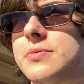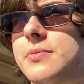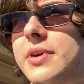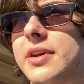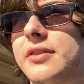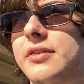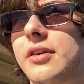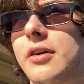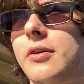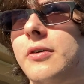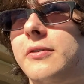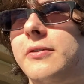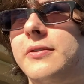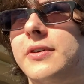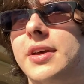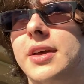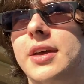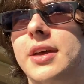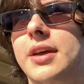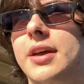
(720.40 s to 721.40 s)
myself
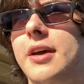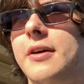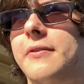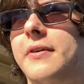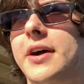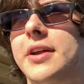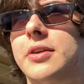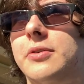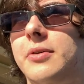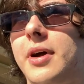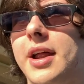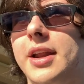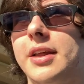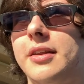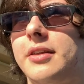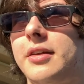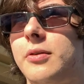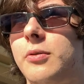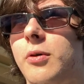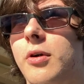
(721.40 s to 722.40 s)
if I do
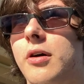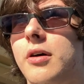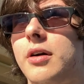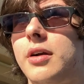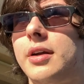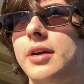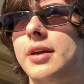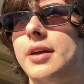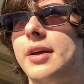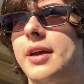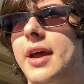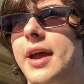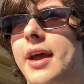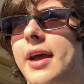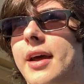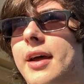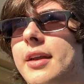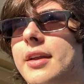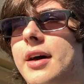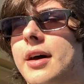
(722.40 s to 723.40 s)
anything wrong,
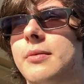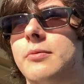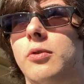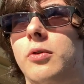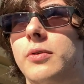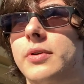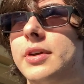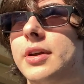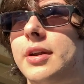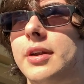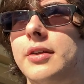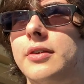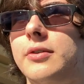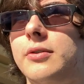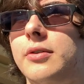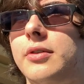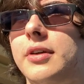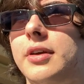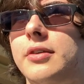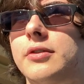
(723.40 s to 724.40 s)
and I'm only going to
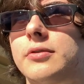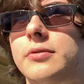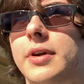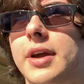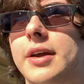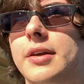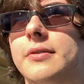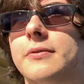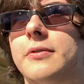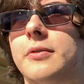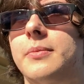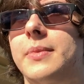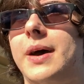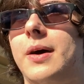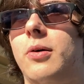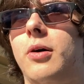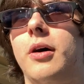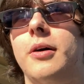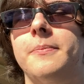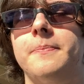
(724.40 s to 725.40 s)
do things right from
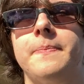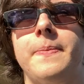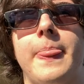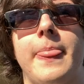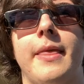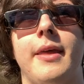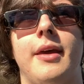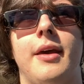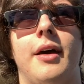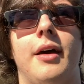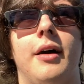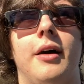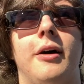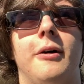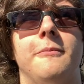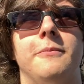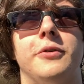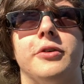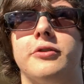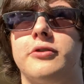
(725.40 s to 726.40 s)
now
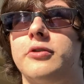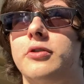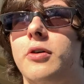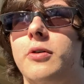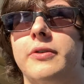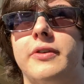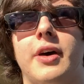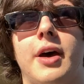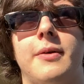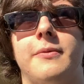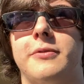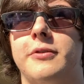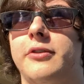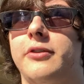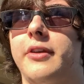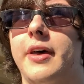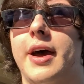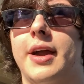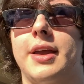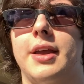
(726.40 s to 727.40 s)
on. There's no time for
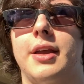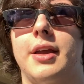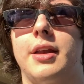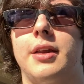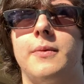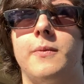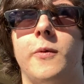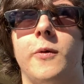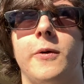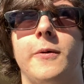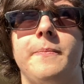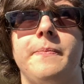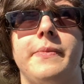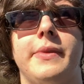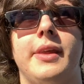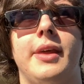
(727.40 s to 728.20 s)
slacking anymore.